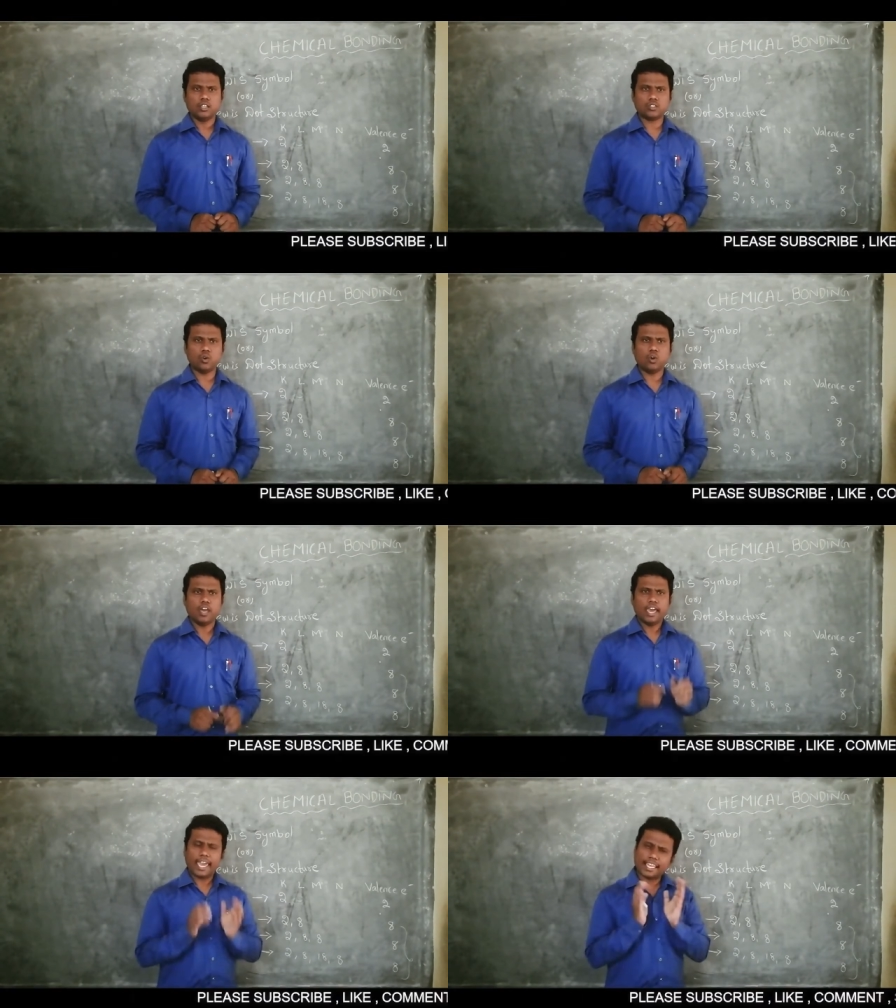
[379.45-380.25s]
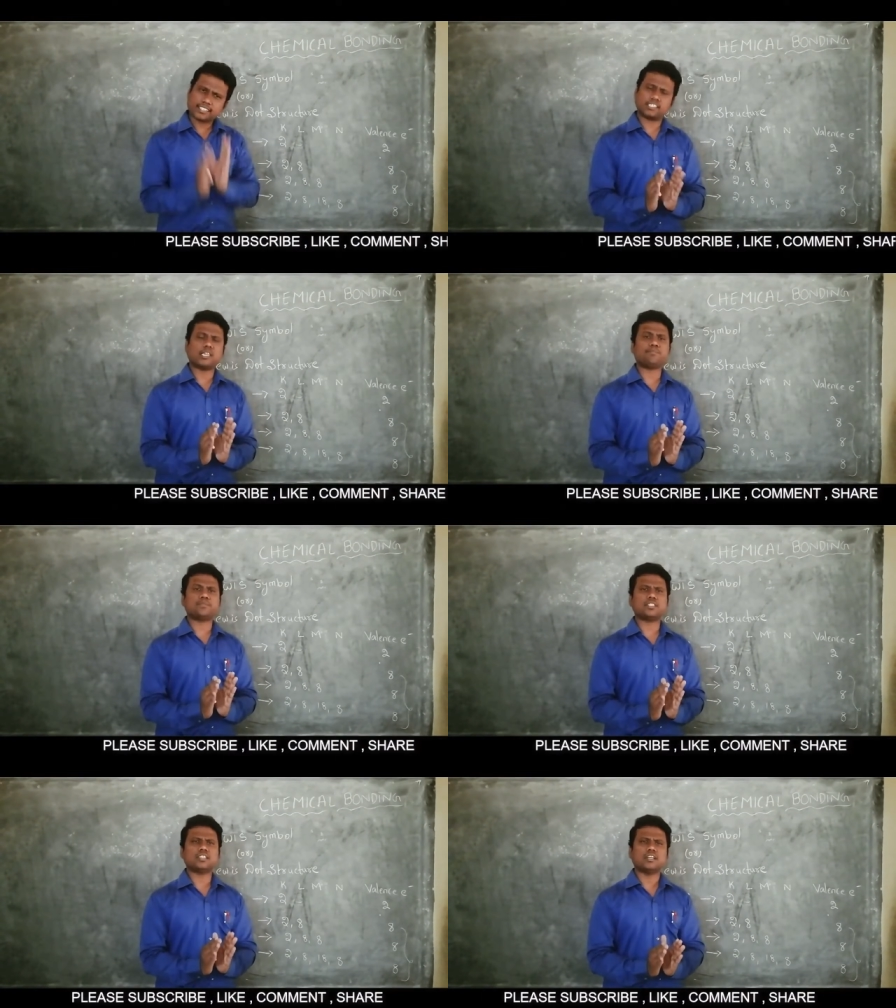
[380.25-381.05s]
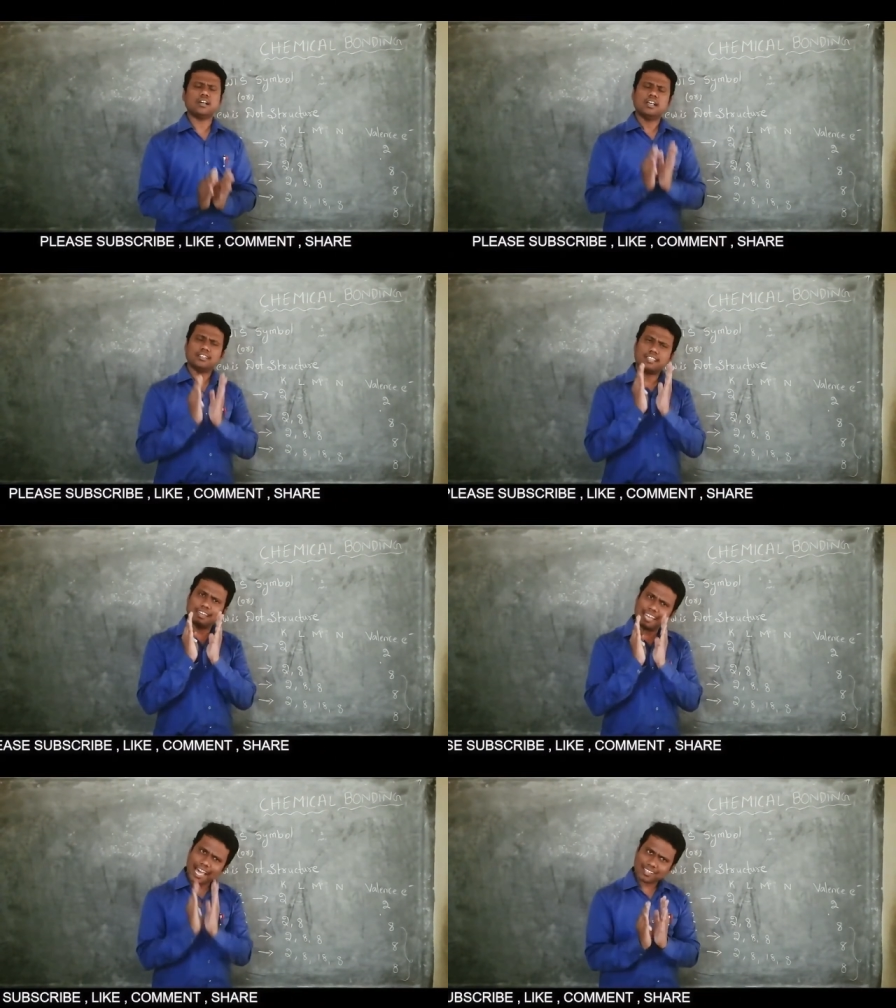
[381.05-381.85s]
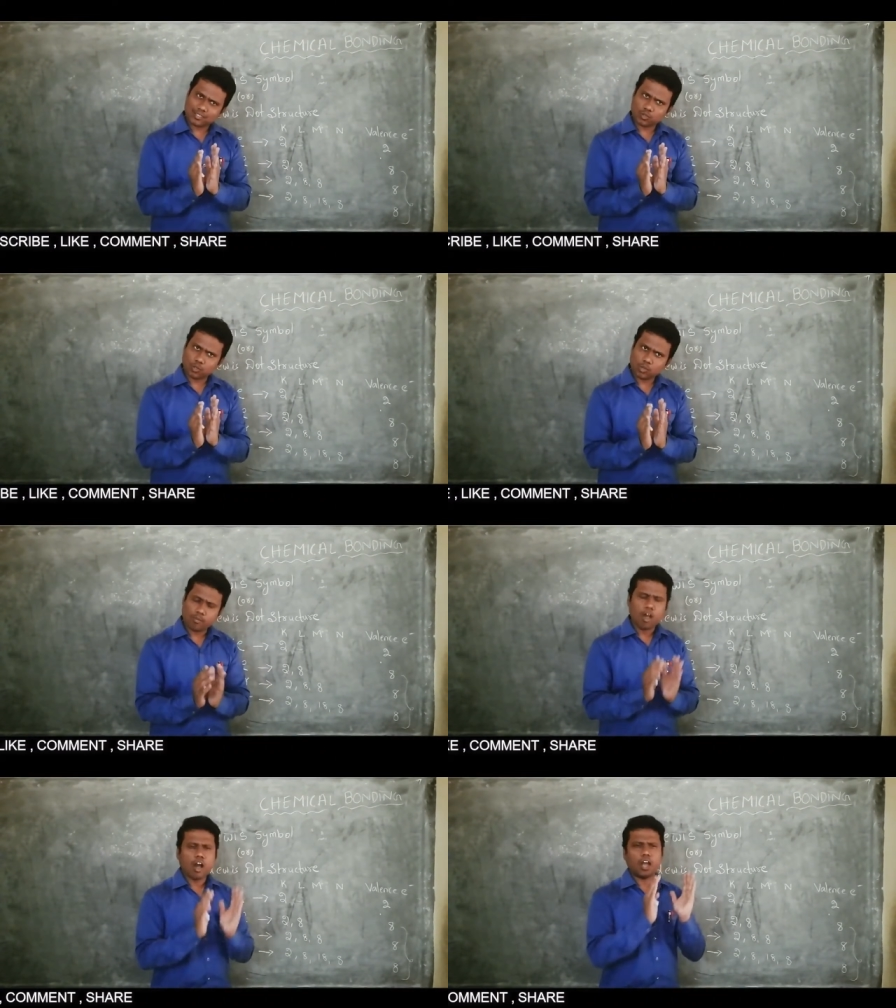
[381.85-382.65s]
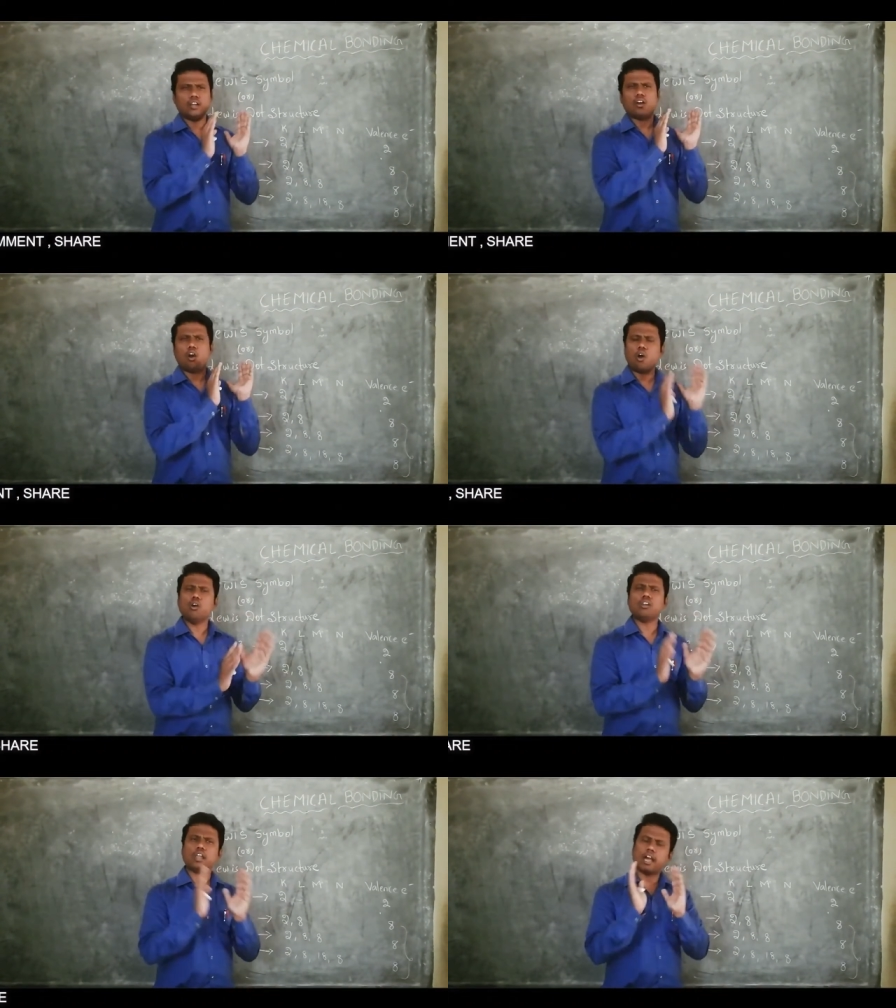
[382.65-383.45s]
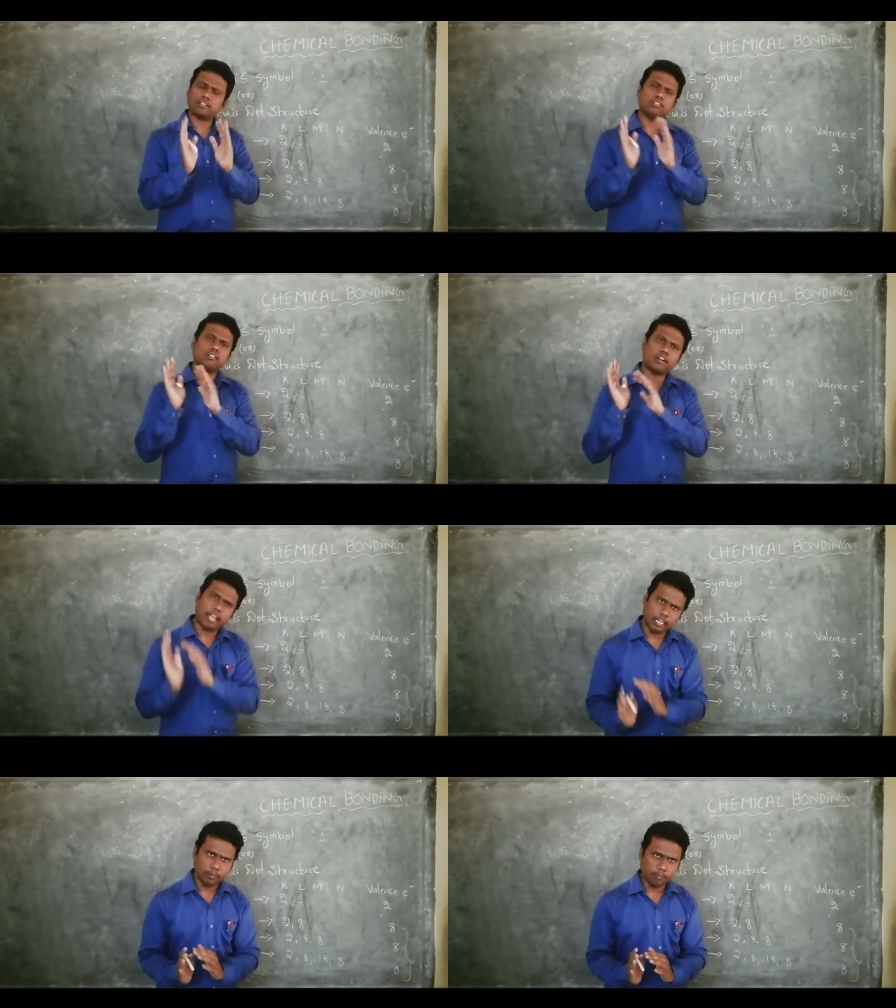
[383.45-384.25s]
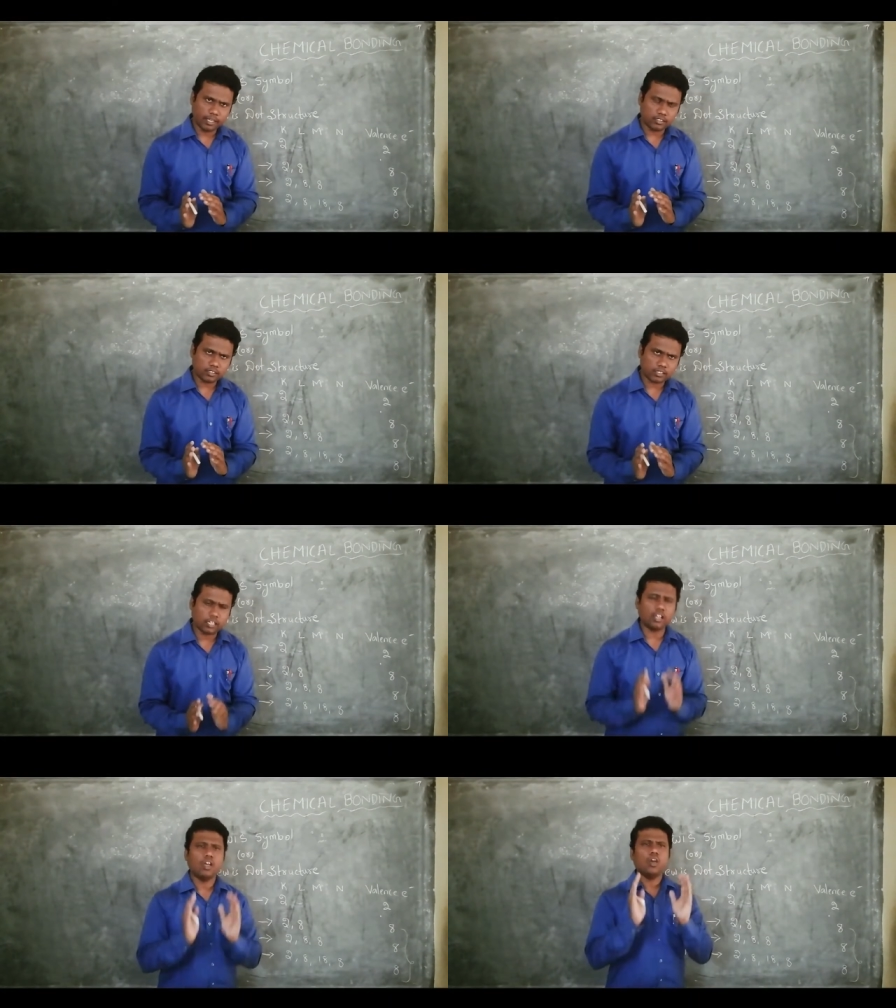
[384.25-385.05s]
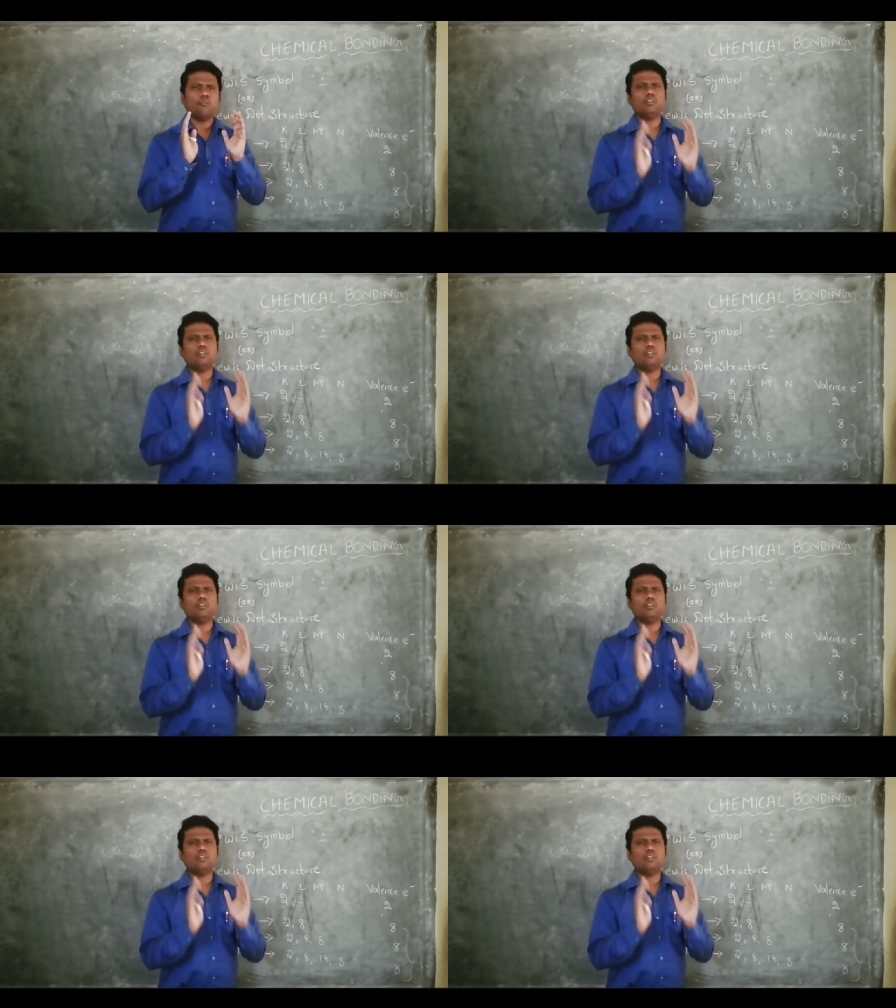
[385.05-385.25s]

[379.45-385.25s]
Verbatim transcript: So except uh, the last group and all other elements uh,